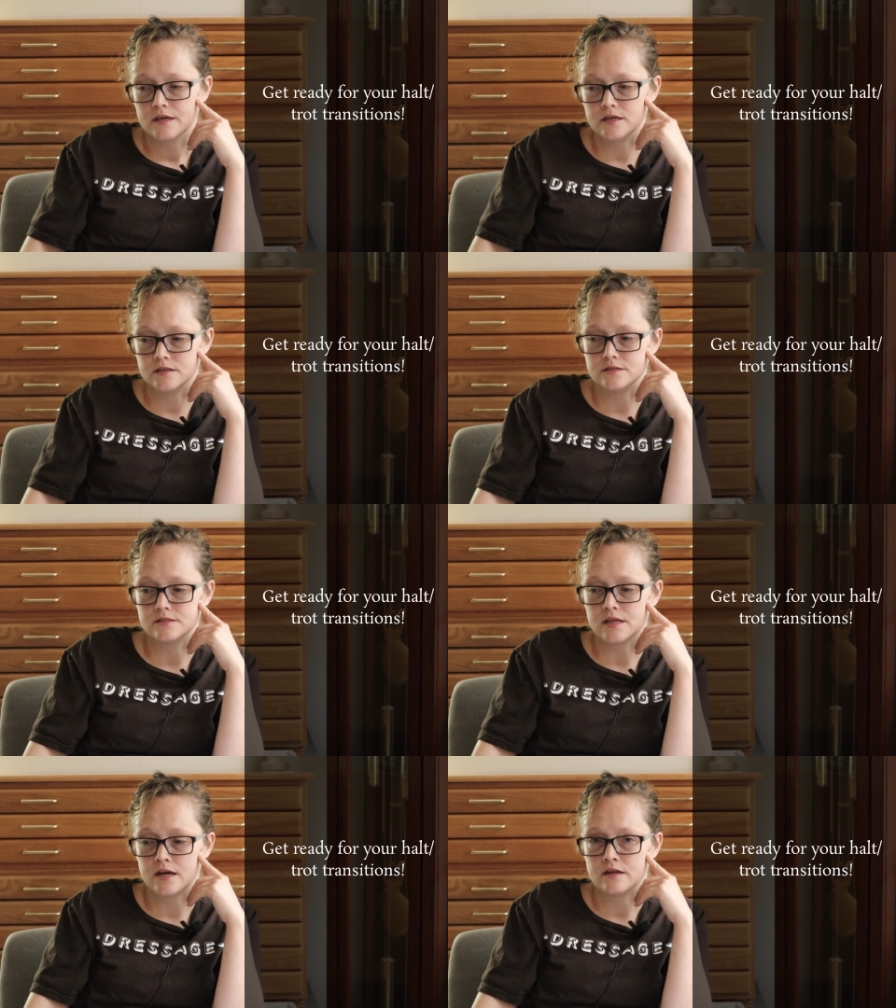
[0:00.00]

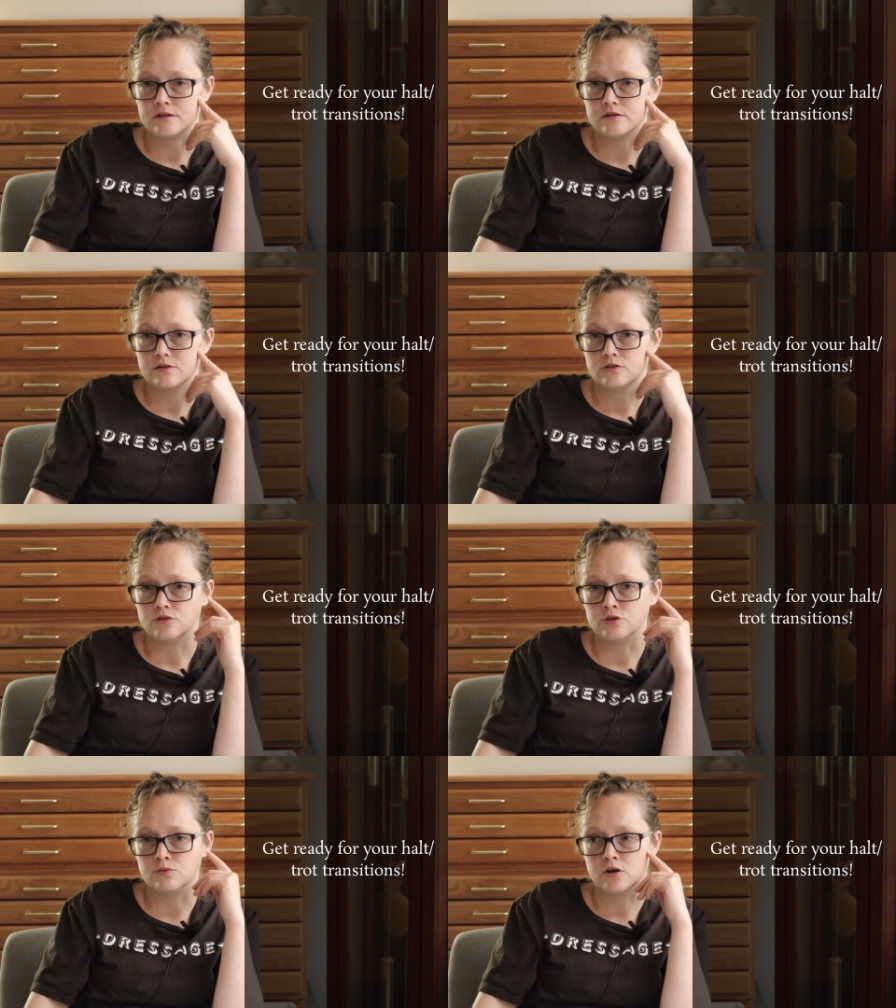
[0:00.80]
is that
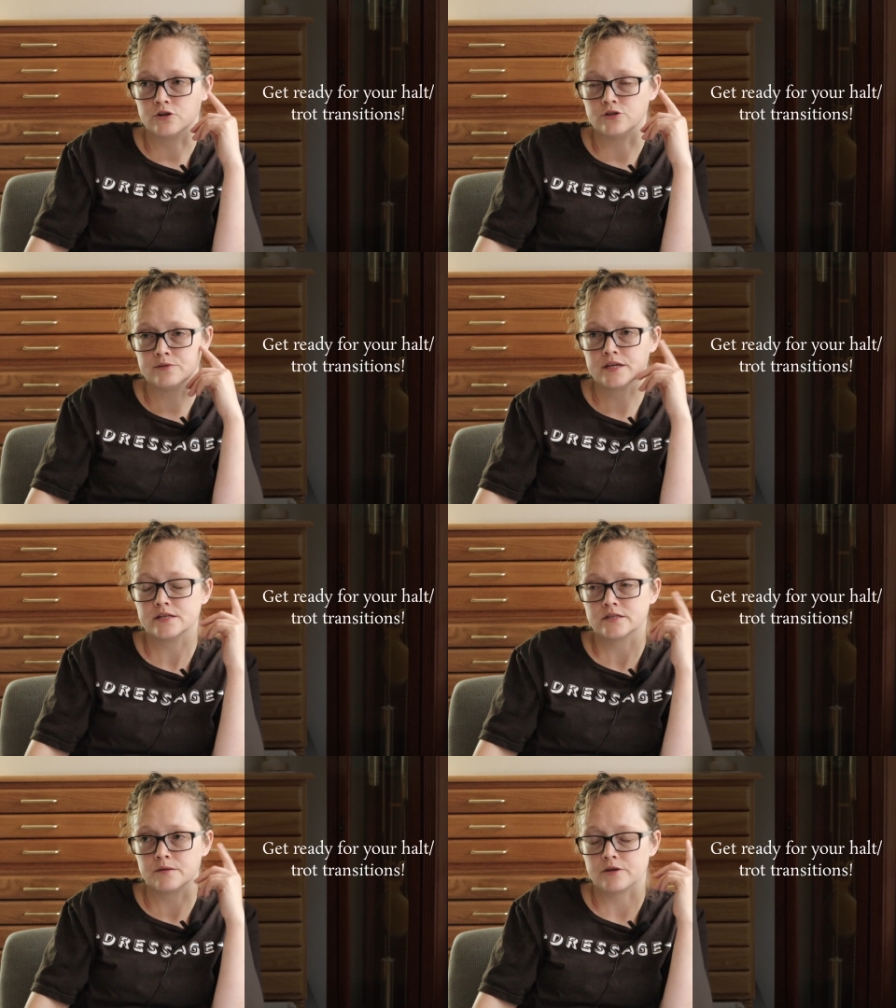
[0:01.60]
you are doing
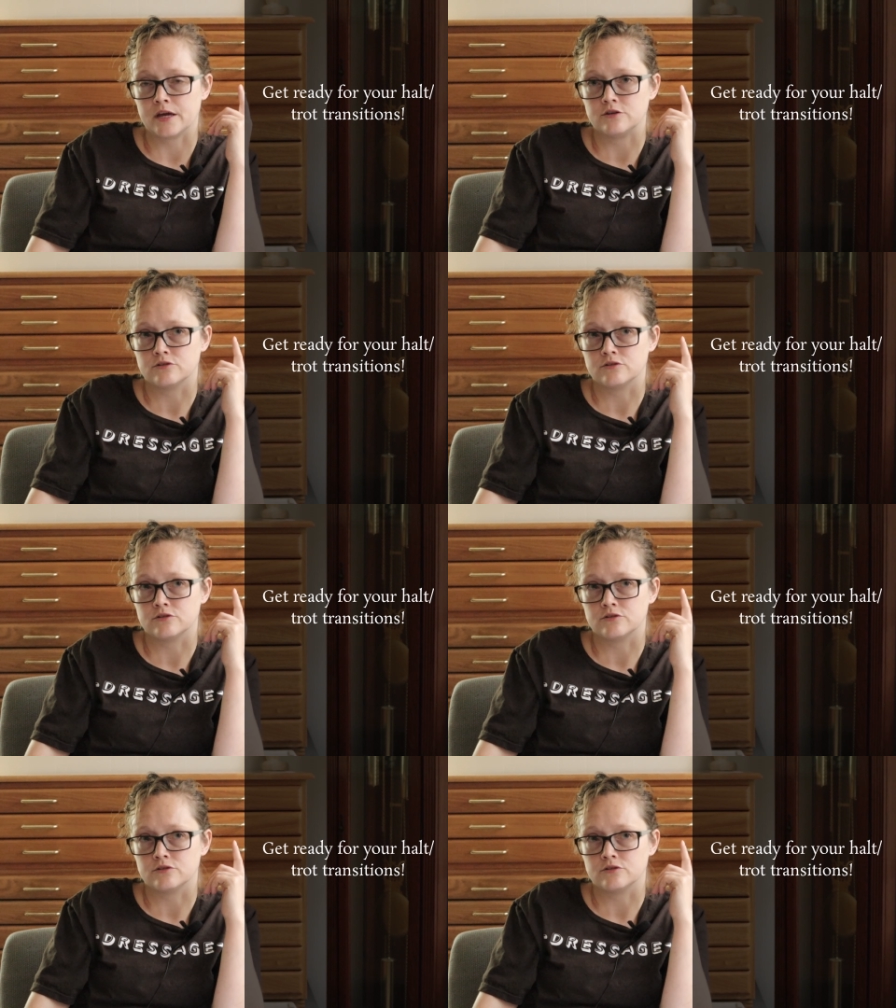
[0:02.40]
a skip